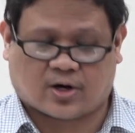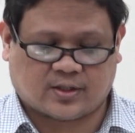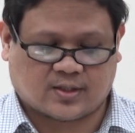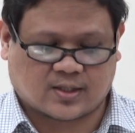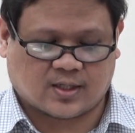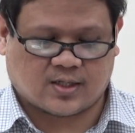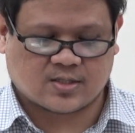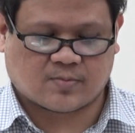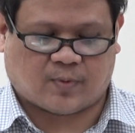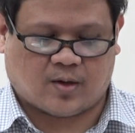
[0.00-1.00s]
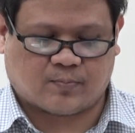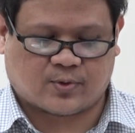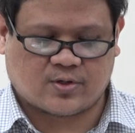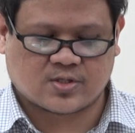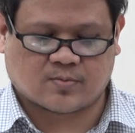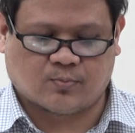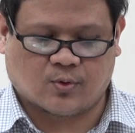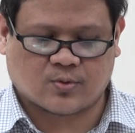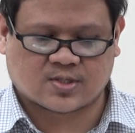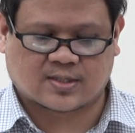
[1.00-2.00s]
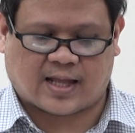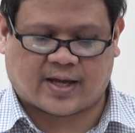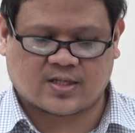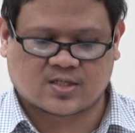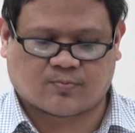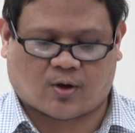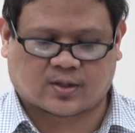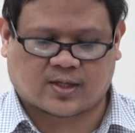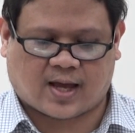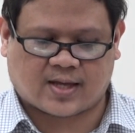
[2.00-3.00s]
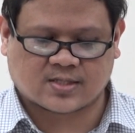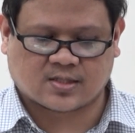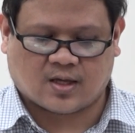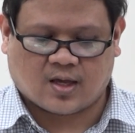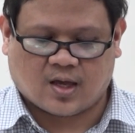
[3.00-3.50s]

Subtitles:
articles, papers, books, slides, podcasts,